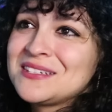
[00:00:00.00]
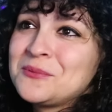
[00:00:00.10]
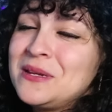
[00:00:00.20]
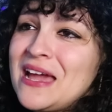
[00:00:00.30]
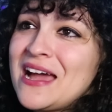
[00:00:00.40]
so
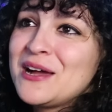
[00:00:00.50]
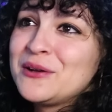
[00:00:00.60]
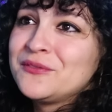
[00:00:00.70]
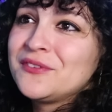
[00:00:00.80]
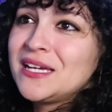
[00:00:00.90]
we
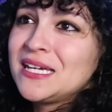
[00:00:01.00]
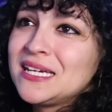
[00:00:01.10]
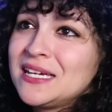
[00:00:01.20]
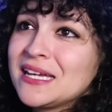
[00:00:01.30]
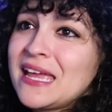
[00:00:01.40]
have
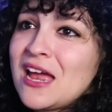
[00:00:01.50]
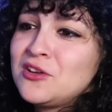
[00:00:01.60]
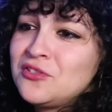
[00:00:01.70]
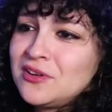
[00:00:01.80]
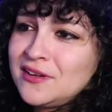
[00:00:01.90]
a
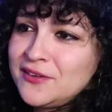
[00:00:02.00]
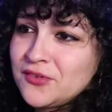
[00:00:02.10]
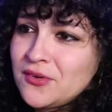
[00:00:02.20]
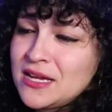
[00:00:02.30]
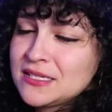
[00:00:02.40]
Catra, a
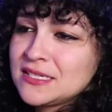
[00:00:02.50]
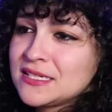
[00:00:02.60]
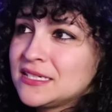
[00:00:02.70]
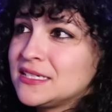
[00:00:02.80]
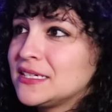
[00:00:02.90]

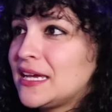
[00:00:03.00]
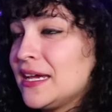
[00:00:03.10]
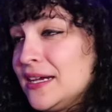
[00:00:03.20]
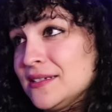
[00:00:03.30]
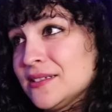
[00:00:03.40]
Verosica,
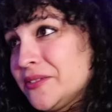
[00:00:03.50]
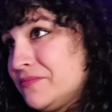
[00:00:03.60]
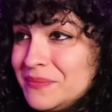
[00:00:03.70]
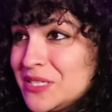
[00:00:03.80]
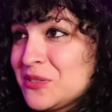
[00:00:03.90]
and
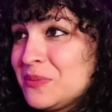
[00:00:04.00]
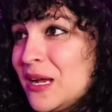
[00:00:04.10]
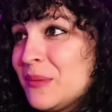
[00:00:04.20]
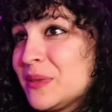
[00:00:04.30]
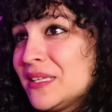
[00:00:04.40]
Mr.
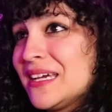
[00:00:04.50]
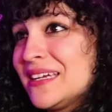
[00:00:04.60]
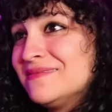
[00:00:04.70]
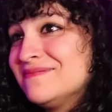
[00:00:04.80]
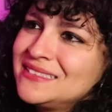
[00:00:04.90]
Monopoly
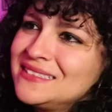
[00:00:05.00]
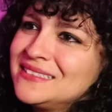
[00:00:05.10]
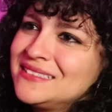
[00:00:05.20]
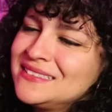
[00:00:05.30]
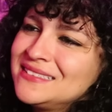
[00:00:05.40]
guy.
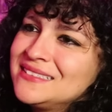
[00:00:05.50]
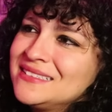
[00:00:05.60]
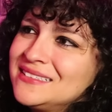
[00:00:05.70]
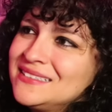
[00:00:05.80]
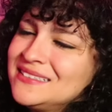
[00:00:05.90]
Those were
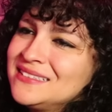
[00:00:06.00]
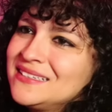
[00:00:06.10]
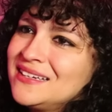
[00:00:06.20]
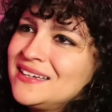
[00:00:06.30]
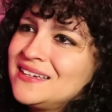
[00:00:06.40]
bad
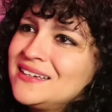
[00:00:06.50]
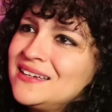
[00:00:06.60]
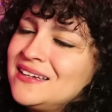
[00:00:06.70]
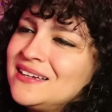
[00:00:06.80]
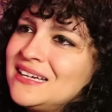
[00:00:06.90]
ideas, and you
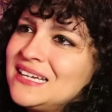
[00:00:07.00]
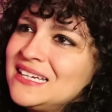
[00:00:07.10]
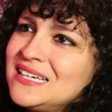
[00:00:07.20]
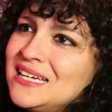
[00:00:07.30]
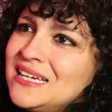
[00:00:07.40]
should all
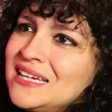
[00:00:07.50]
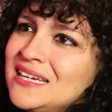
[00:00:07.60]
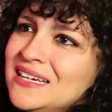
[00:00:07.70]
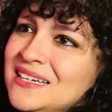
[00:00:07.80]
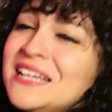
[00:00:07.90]
feel
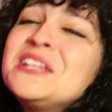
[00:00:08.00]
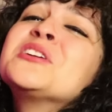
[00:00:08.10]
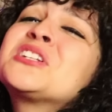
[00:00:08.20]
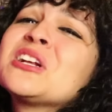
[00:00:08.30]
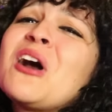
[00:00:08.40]
bad. And
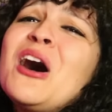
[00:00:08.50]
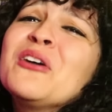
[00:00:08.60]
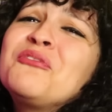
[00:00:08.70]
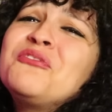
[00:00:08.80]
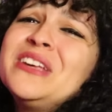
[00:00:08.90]
you should
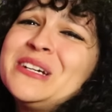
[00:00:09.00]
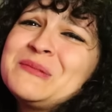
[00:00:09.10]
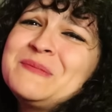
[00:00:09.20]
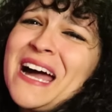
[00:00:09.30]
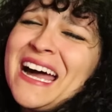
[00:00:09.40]
all
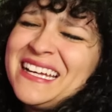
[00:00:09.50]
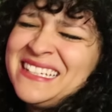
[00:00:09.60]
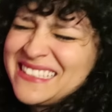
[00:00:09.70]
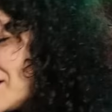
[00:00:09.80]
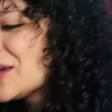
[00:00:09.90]
feel bad!
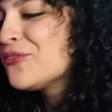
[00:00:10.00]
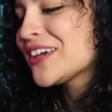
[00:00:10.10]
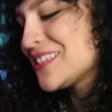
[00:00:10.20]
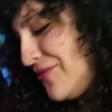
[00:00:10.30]
Okay, Vex